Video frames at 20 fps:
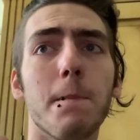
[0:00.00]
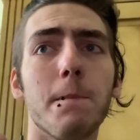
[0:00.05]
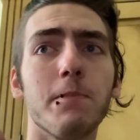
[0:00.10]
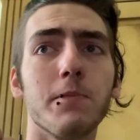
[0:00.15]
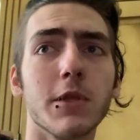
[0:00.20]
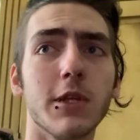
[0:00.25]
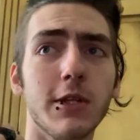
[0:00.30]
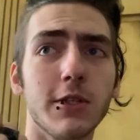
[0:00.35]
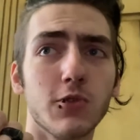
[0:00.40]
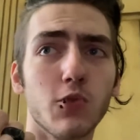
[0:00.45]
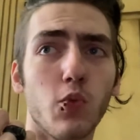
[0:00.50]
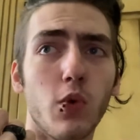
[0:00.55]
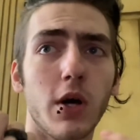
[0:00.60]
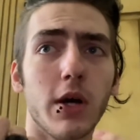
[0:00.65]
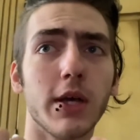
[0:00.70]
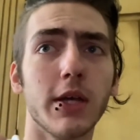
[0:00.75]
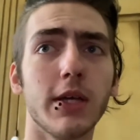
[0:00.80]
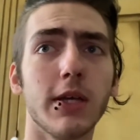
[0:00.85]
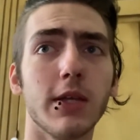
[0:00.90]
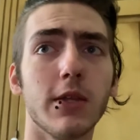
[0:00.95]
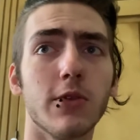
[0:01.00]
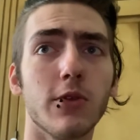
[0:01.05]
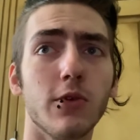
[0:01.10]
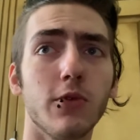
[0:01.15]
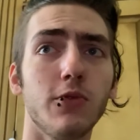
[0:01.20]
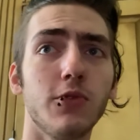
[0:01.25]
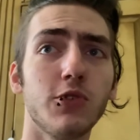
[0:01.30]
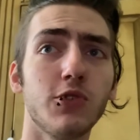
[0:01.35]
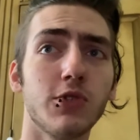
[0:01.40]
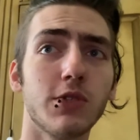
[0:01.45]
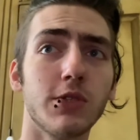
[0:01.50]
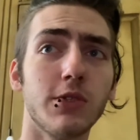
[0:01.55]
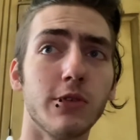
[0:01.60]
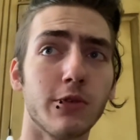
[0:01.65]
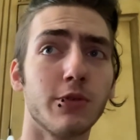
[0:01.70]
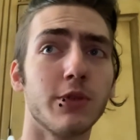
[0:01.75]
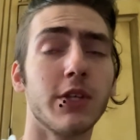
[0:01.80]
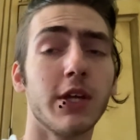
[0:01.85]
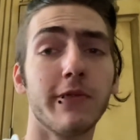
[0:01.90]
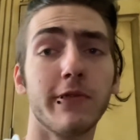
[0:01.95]
And it's why those
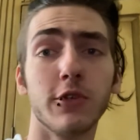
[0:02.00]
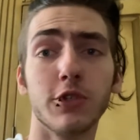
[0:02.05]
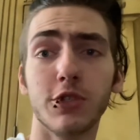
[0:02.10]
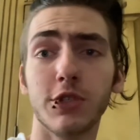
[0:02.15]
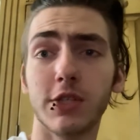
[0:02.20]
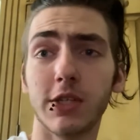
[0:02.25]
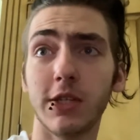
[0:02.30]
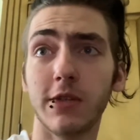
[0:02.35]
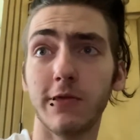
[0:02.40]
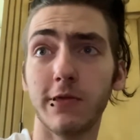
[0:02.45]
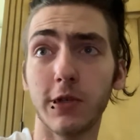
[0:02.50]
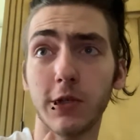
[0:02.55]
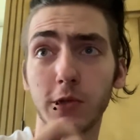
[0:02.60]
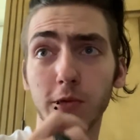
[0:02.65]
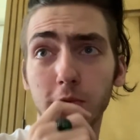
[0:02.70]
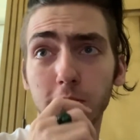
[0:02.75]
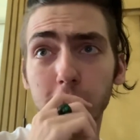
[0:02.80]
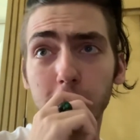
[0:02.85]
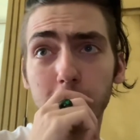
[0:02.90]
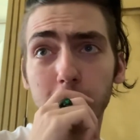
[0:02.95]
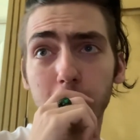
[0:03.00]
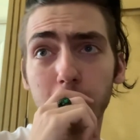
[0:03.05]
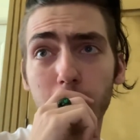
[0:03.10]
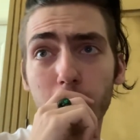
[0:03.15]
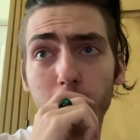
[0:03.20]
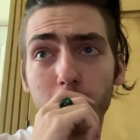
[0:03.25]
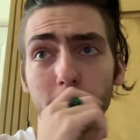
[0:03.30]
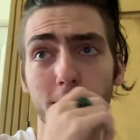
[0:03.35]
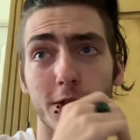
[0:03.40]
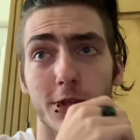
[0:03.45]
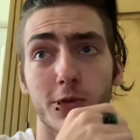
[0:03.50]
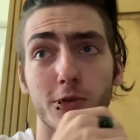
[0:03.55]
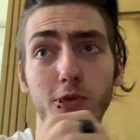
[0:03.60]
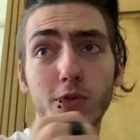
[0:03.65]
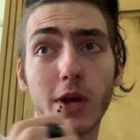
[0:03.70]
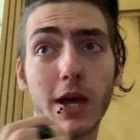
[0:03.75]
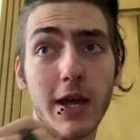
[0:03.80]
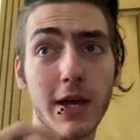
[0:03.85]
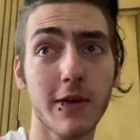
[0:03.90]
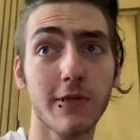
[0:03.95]
neurodivergent individuals who
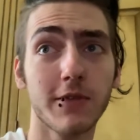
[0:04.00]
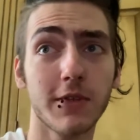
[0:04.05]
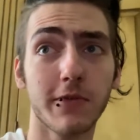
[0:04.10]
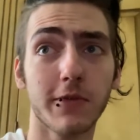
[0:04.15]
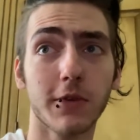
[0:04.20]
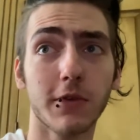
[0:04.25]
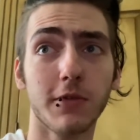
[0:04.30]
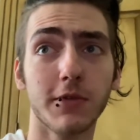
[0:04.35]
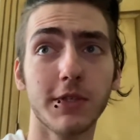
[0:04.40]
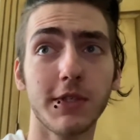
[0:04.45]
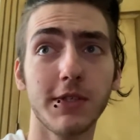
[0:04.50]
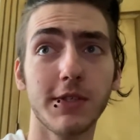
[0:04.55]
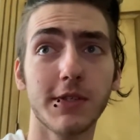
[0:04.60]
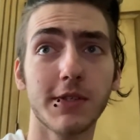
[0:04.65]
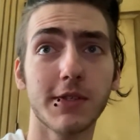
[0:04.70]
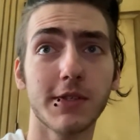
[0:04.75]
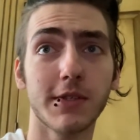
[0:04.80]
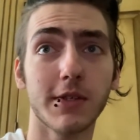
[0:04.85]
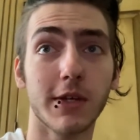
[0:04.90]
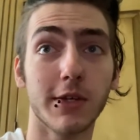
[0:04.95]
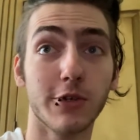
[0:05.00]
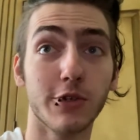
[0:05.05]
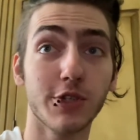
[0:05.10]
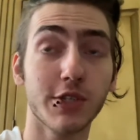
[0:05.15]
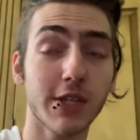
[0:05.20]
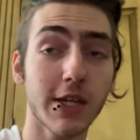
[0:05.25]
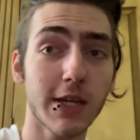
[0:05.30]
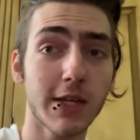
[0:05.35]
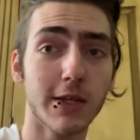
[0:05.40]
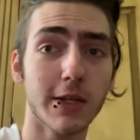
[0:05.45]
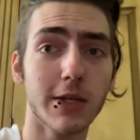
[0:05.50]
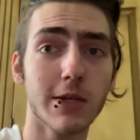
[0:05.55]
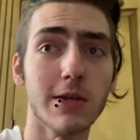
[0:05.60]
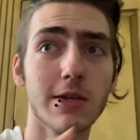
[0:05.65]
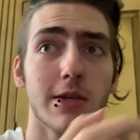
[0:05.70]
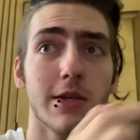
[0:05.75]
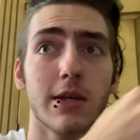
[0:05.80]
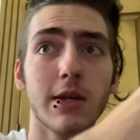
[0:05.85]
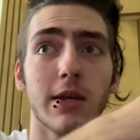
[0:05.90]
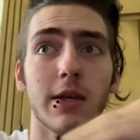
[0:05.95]
have difficulties understanding
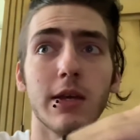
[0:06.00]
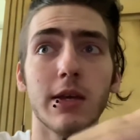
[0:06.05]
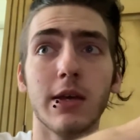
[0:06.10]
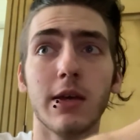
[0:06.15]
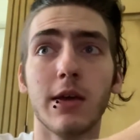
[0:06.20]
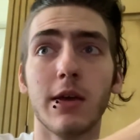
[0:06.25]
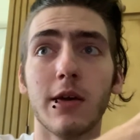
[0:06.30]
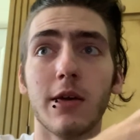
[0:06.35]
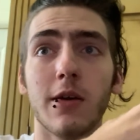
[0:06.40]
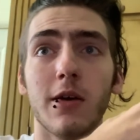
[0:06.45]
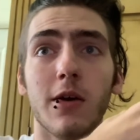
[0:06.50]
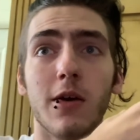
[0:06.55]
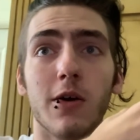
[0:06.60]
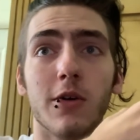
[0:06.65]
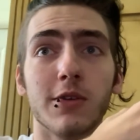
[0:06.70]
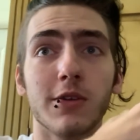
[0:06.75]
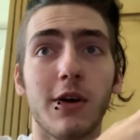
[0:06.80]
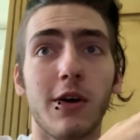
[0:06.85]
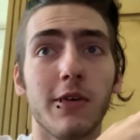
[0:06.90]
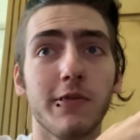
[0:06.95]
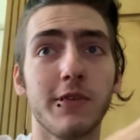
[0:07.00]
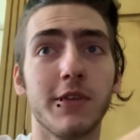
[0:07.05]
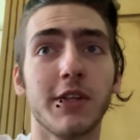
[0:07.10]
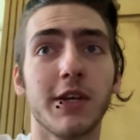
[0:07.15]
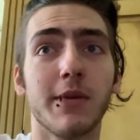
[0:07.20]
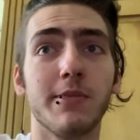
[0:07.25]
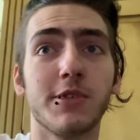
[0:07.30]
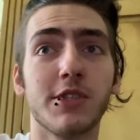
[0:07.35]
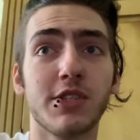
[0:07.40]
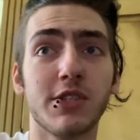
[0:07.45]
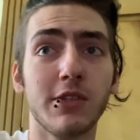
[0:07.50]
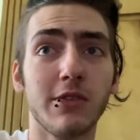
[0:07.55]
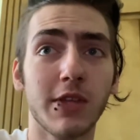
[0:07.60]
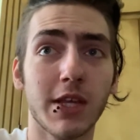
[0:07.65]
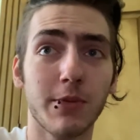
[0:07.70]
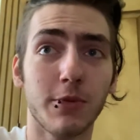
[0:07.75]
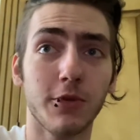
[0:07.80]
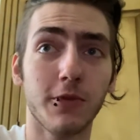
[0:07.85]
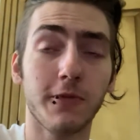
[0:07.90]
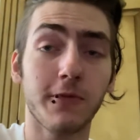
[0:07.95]
are oftentimes still
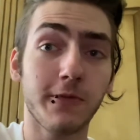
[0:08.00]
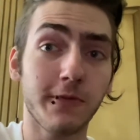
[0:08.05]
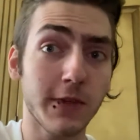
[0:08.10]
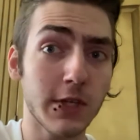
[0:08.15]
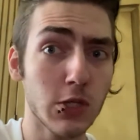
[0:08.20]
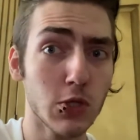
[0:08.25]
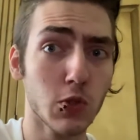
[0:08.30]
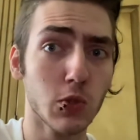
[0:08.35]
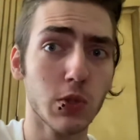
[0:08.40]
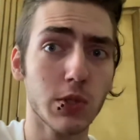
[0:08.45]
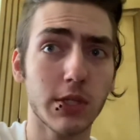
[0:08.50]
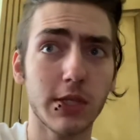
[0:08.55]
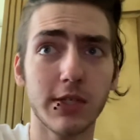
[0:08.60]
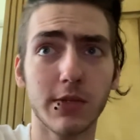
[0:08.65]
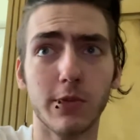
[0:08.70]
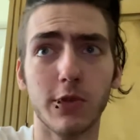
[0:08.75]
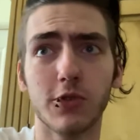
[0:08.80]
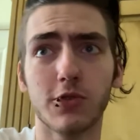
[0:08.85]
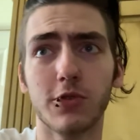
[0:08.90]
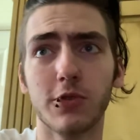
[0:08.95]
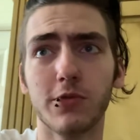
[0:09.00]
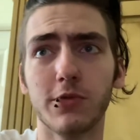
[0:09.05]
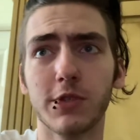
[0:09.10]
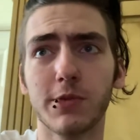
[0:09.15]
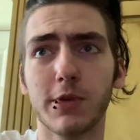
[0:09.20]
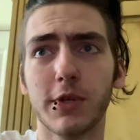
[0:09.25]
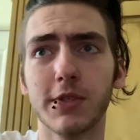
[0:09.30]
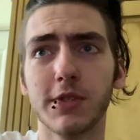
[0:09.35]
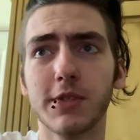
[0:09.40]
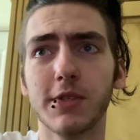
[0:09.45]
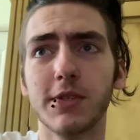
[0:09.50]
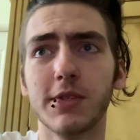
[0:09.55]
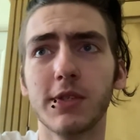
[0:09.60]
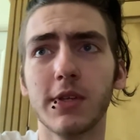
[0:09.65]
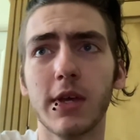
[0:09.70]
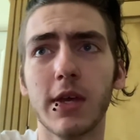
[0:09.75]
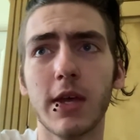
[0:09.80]
able to feel these emotional responses.